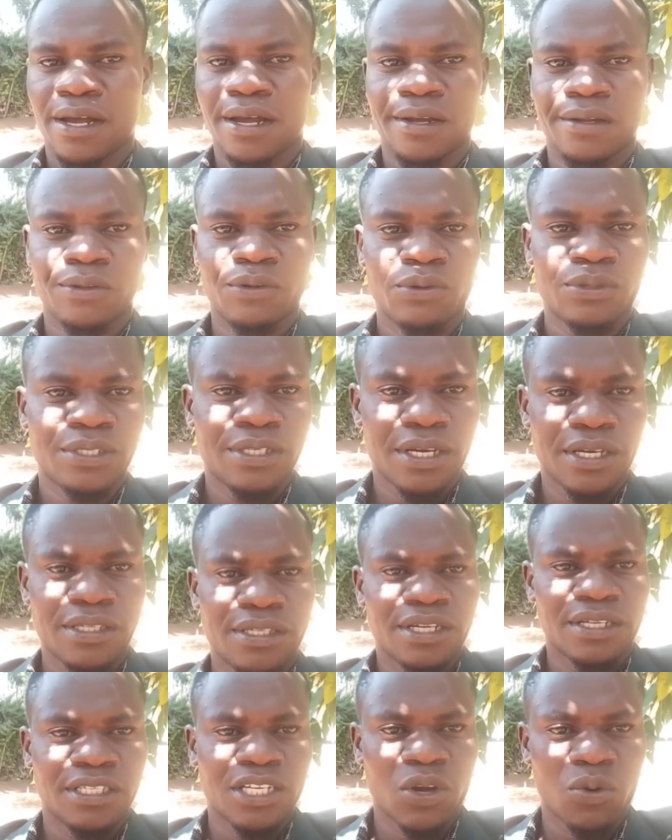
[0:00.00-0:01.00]
Those days
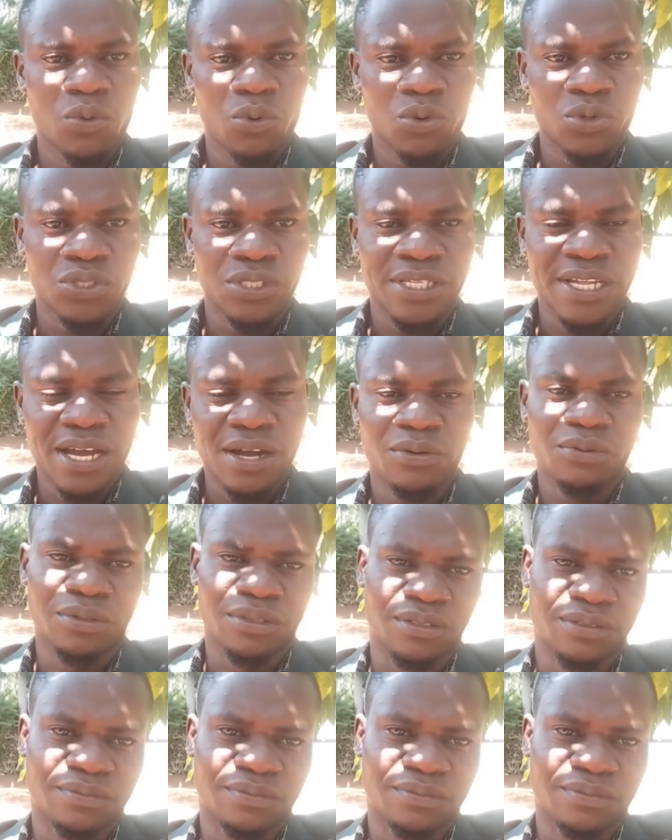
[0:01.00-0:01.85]
that I was down,